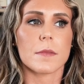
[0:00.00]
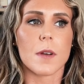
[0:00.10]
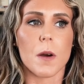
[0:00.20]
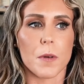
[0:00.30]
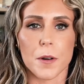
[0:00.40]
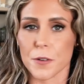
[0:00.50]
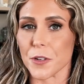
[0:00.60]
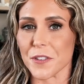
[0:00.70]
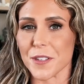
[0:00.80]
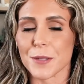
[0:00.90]
all runners
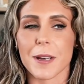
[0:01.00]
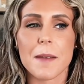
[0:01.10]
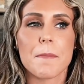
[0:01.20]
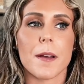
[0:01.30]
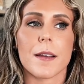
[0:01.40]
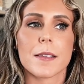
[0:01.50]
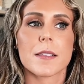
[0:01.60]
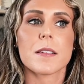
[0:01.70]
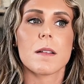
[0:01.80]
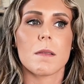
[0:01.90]
are this way, but I
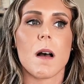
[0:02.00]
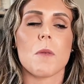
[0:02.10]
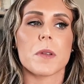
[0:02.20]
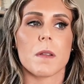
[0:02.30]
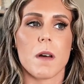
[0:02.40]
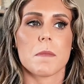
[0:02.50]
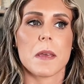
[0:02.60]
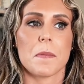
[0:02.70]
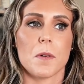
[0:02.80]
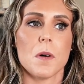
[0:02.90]
see it a lot with a lot of
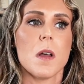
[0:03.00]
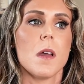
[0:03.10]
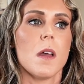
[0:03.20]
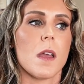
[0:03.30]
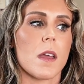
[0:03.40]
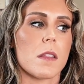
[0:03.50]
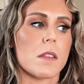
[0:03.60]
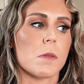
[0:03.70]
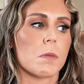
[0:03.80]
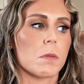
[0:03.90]
people. And
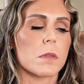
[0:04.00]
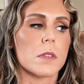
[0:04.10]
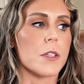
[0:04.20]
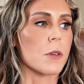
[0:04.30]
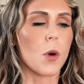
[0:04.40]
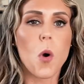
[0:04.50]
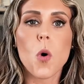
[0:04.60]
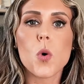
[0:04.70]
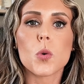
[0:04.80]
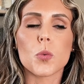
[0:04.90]
the, you know, the
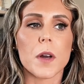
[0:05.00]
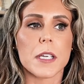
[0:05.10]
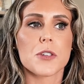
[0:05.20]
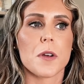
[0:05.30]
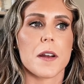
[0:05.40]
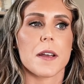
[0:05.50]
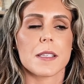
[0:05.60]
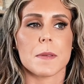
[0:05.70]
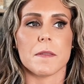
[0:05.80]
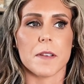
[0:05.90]
whole running trend
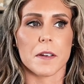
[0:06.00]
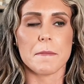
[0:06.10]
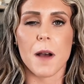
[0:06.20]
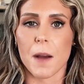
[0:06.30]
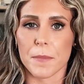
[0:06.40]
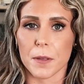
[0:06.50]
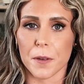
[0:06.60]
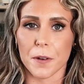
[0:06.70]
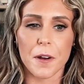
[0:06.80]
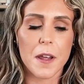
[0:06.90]
has been very
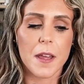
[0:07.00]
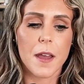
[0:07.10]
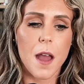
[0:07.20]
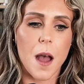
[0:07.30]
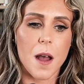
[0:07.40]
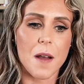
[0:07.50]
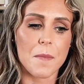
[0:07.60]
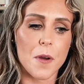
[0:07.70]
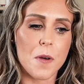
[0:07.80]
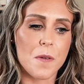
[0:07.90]
popular
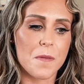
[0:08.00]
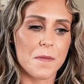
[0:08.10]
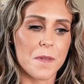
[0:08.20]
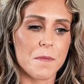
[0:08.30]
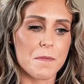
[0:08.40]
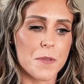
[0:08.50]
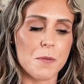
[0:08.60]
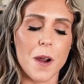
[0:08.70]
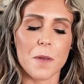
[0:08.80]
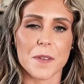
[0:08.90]
um,
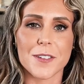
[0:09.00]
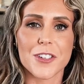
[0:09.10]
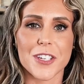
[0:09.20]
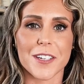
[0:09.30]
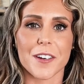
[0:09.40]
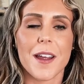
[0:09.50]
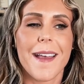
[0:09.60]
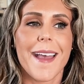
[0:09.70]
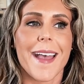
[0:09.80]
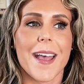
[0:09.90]
throughout this year.
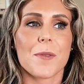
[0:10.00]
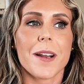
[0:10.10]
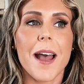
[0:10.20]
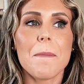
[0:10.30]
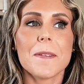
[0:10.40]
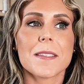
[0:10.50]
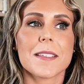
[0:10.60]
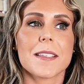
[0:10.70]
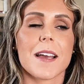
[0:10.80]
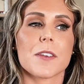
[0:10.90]
And what happens
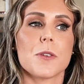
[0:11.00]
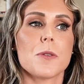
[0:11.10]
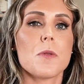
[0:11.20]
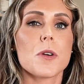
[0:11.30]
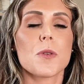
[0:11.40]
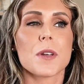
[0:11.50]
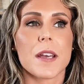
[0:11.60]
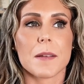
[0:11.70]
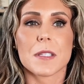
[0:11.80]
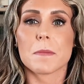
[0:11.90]
is that you are going to
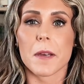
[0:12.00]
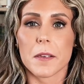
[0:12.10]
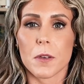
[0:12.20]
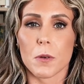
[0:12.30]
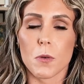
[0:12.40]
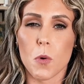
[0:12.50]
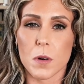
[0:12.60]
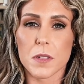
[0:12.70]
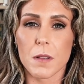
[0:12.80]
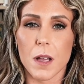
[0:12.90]
end up spiking your
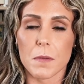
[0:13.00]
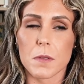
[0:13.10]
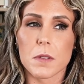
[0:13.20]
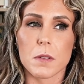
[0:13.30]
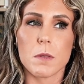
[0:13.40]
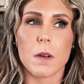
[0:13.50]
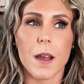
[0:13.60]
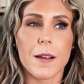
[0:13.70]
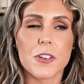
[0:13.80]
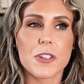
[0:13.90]
cortisol levels. So you
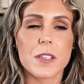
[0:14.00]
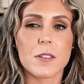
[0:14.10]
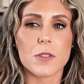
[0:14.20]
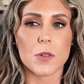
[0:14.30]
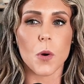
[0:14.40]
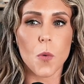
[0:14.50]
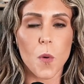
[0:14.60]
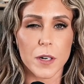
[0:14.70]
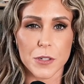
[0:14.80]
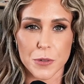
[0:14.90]
actually don't
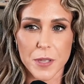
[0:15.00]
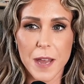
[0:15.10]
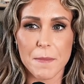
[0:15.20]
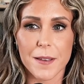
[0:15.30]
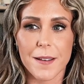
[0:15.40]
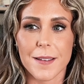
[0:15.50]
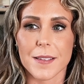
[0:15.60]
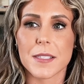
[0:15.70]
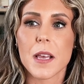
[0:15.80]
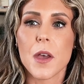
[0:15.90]
want to do that,
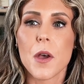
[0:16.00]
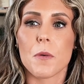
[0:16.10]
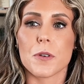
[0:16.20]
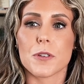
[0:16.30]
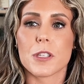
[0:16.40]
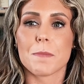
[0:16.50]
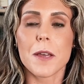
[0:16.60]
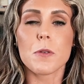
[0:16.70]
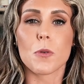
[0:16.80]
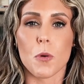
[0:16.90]
because when you
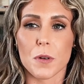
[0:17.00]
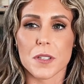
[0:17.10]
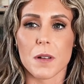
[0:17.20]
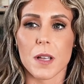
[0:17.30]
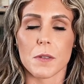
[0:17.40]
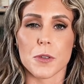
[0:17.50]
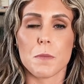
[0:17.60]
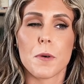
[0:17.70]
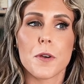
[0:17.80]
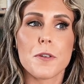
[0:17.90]
spike your cortisol level, you
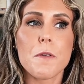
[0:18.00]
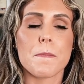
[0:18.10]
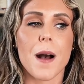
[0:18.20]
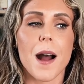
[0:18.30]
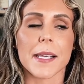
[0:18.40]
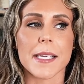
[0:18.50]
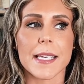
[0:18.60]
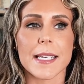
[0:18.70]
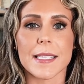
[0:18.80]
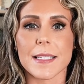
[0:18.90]
put your body
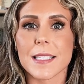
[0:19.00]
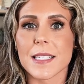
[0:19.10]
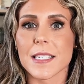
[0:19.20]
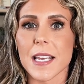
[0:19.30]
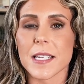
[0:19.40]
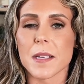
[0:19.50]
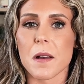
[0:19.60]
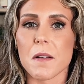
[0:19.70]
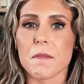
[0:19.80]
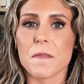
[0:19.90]
in this state
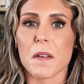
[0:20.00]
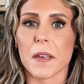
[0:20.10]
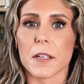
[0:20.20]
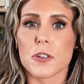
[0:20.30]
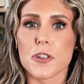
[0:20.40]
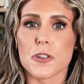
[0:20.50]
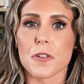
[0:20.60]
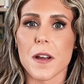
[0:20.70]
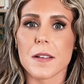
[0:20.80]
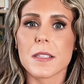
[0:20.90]
of feeling
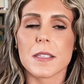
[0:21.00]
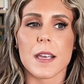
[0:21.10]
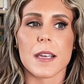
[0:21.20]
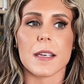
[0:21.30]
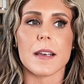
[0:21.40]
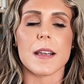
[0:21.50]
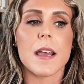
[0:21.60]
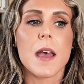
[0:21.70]
stress and